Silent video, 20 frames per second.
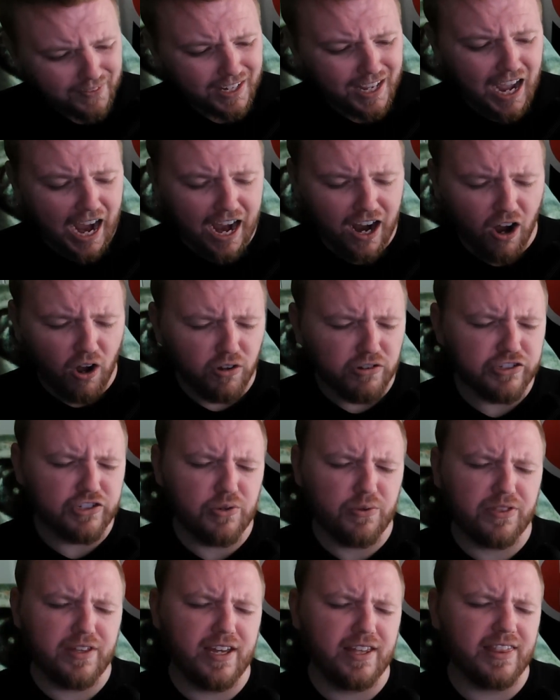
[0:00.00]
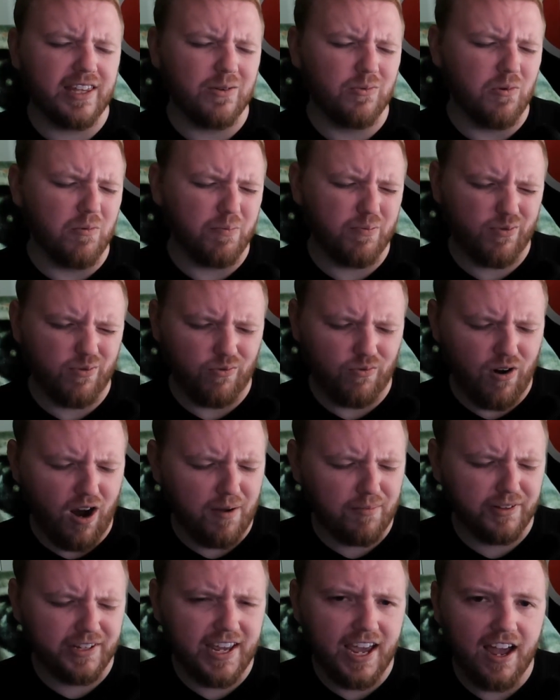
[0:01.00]
I also think they will
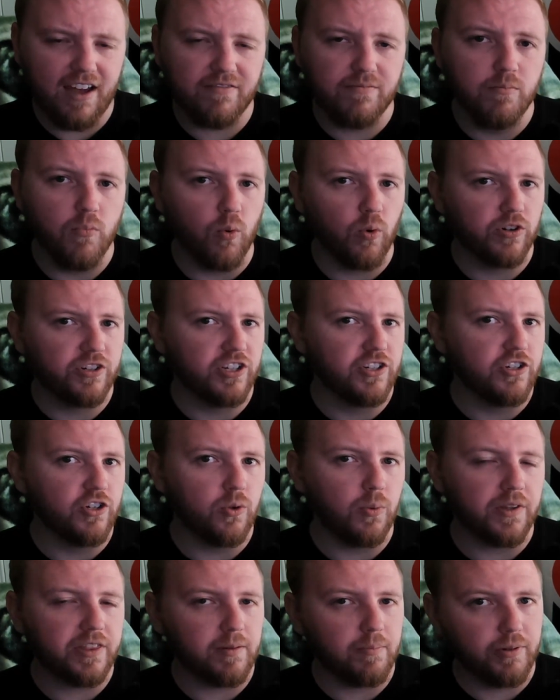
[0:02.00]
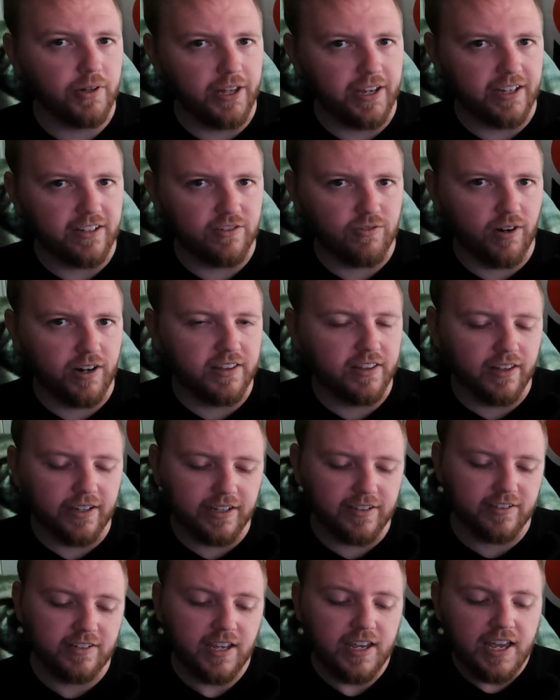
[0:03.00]
probably have more to do with the plates, right? Like,
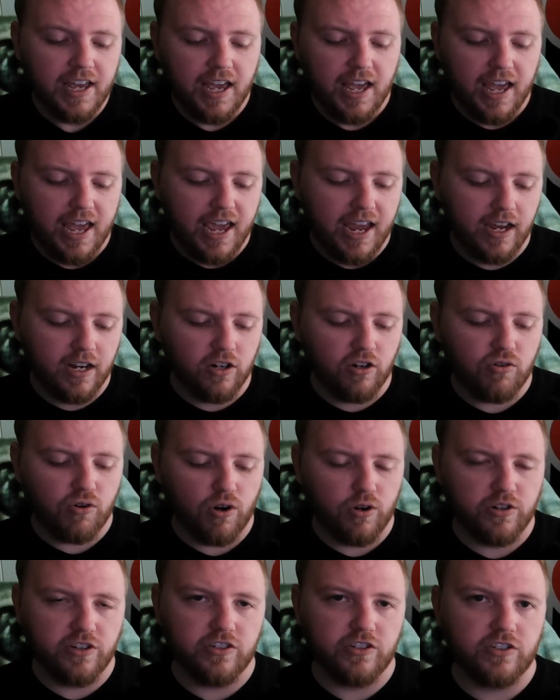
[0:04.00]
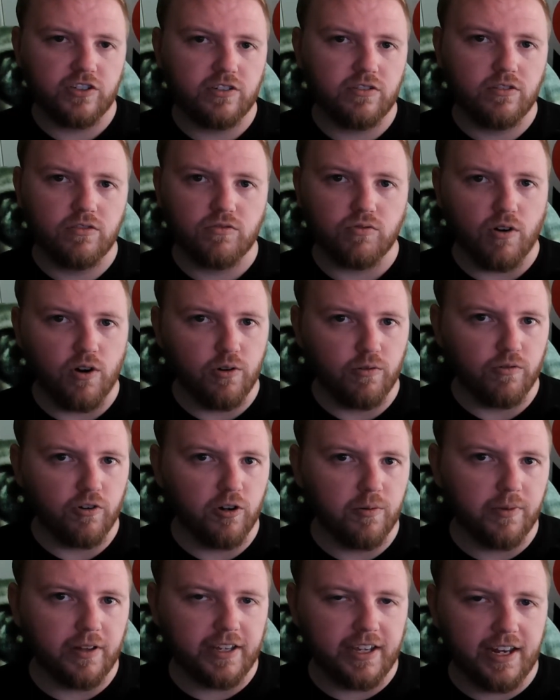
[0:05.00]
cause in Crota's throne
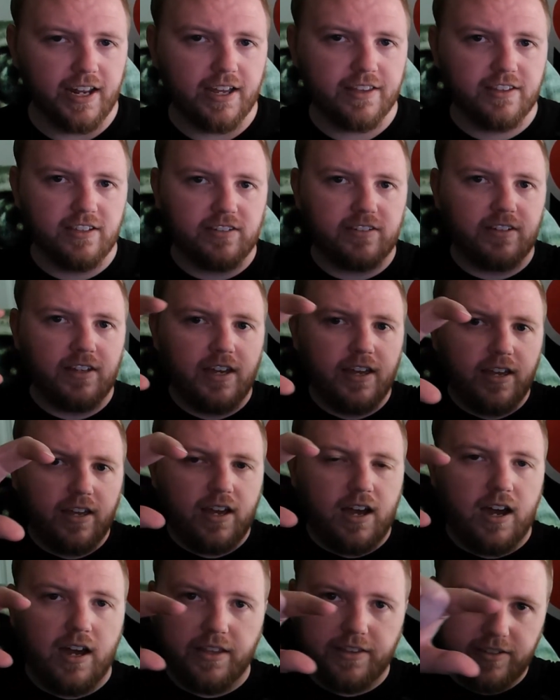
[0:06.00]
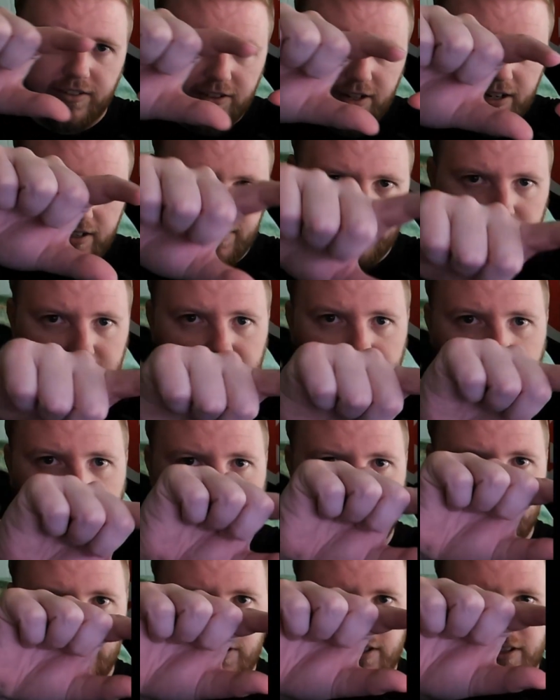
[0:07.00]
room, like it had this kind of, let me see if I can do it on